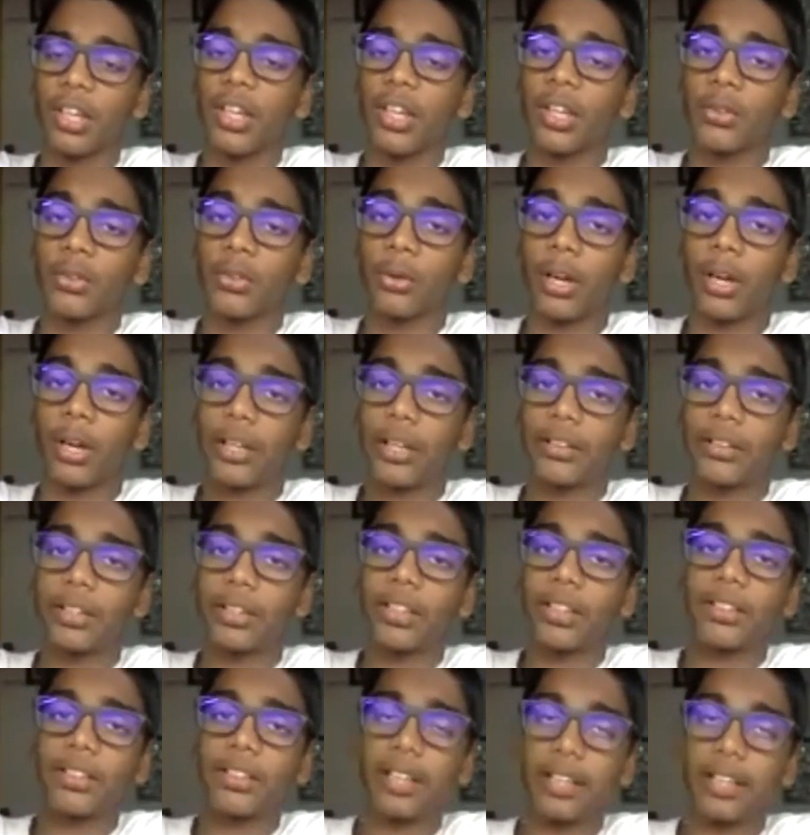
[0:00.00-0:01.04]
So I
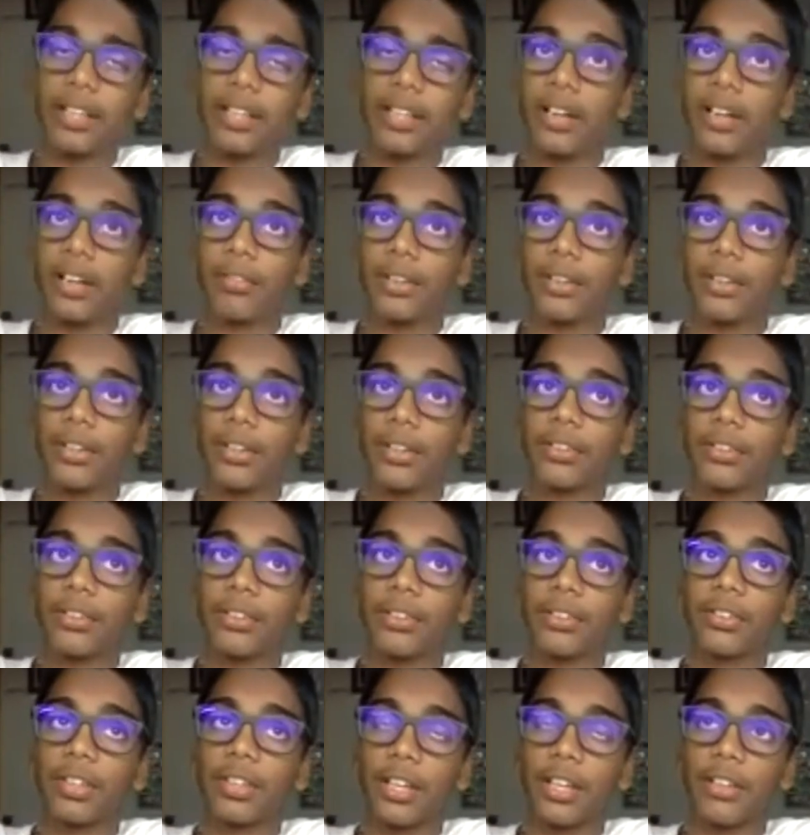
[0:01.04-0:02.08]
think that covers
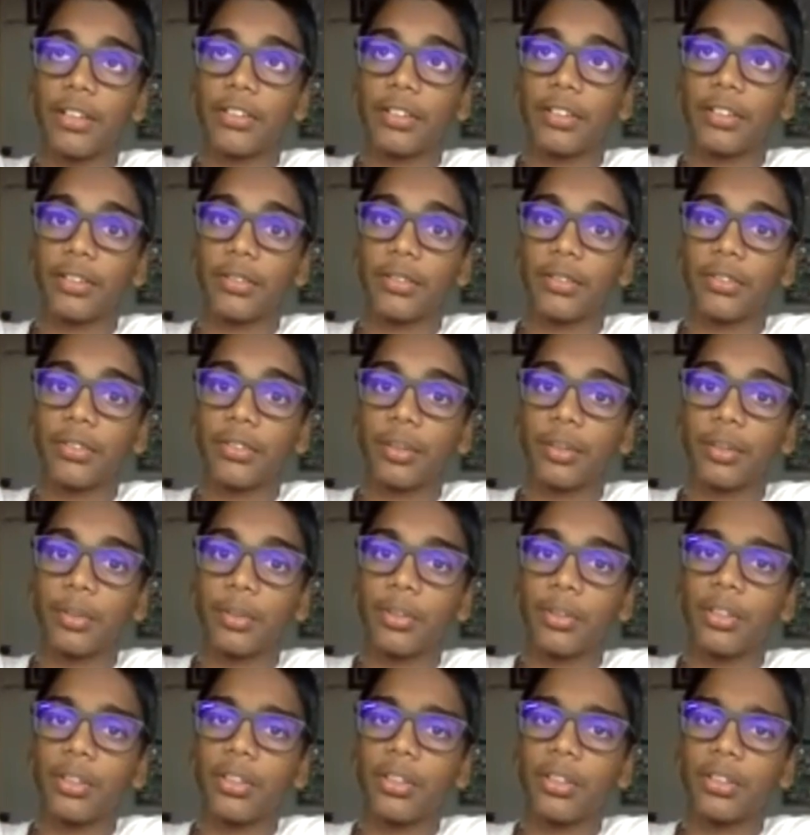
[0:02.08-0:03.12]
the executive
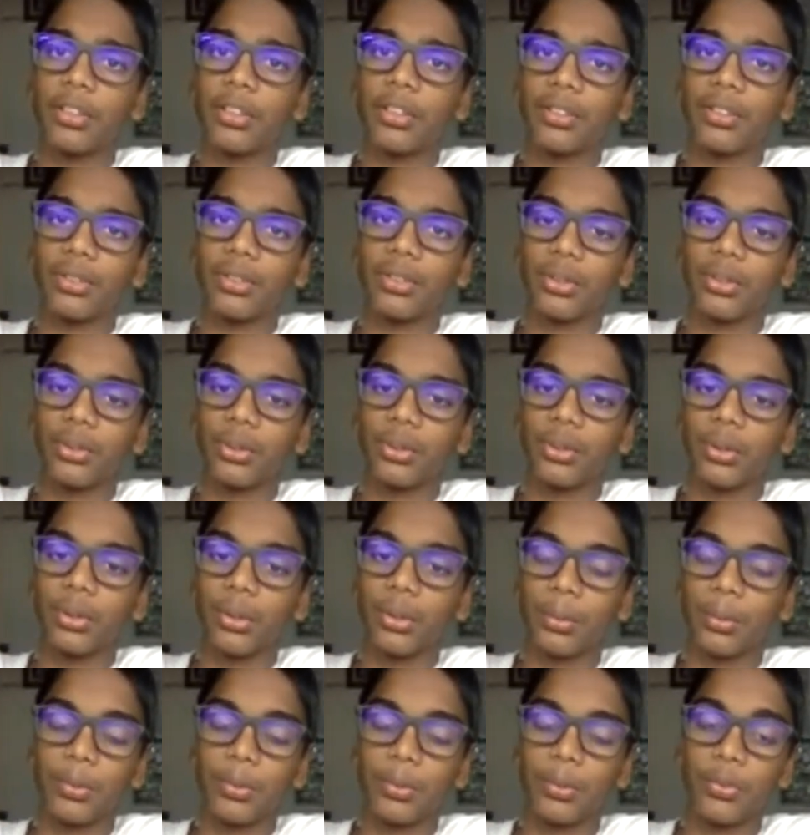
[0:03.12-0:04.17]
summary. So
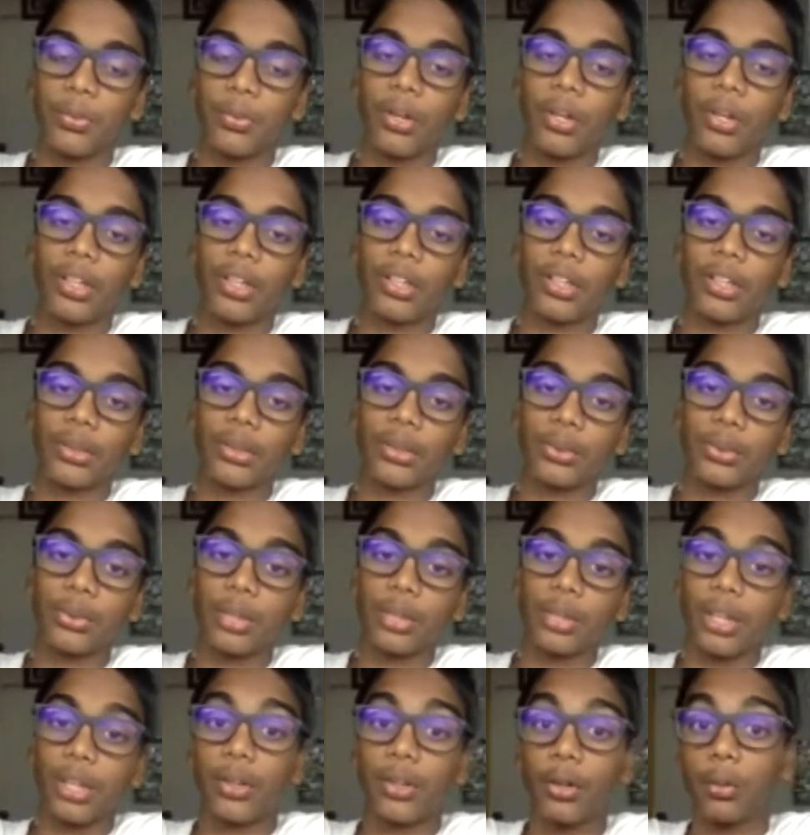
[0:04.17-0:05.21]
before I conclude,
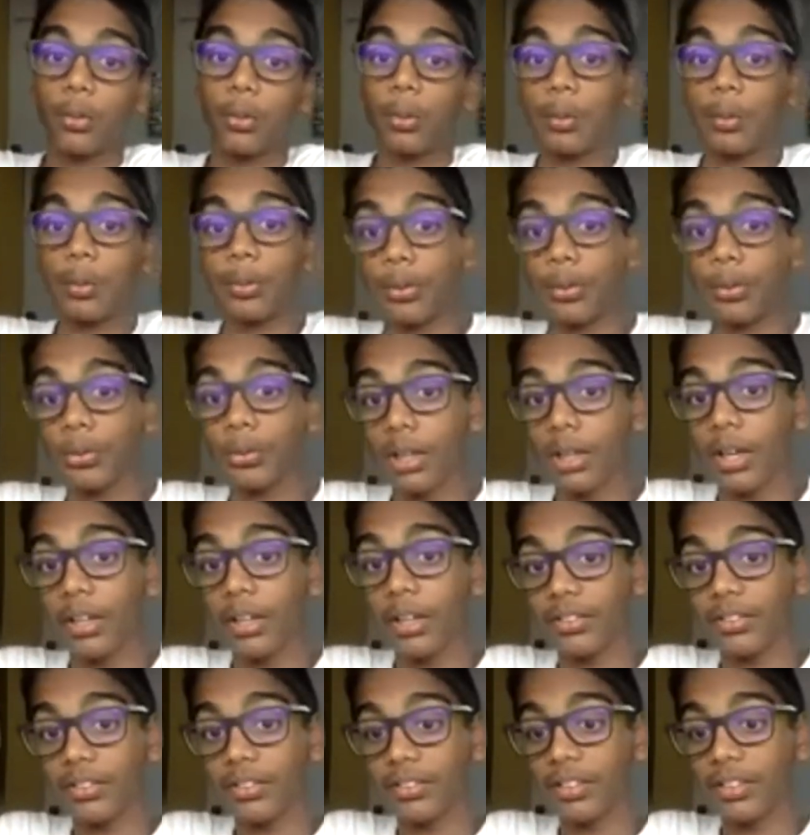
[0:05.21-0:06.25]
I hope I broke the
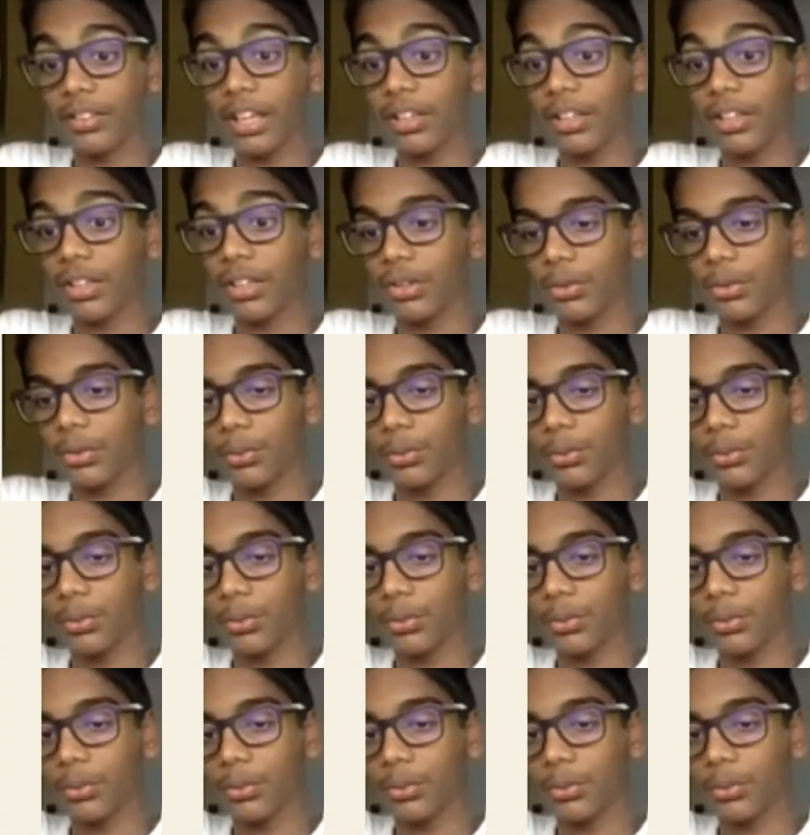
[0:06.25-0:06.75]
ice. Thank you.